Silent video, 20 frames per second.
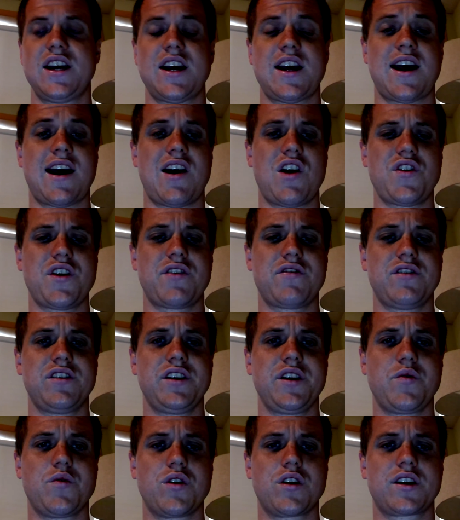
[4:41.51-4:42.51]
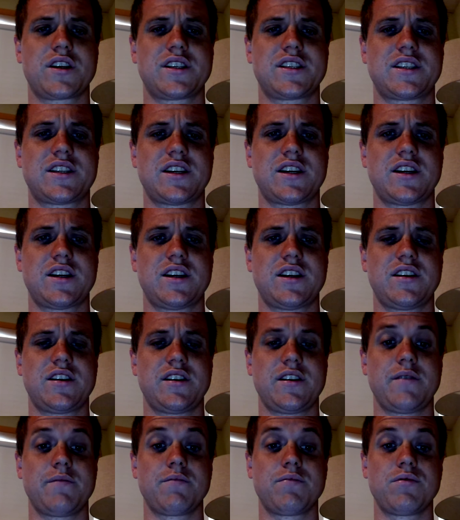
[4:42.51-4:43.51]
how that really works to
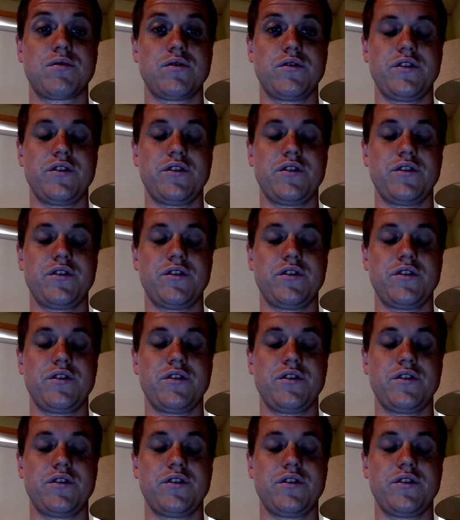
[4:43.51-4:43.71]
improve.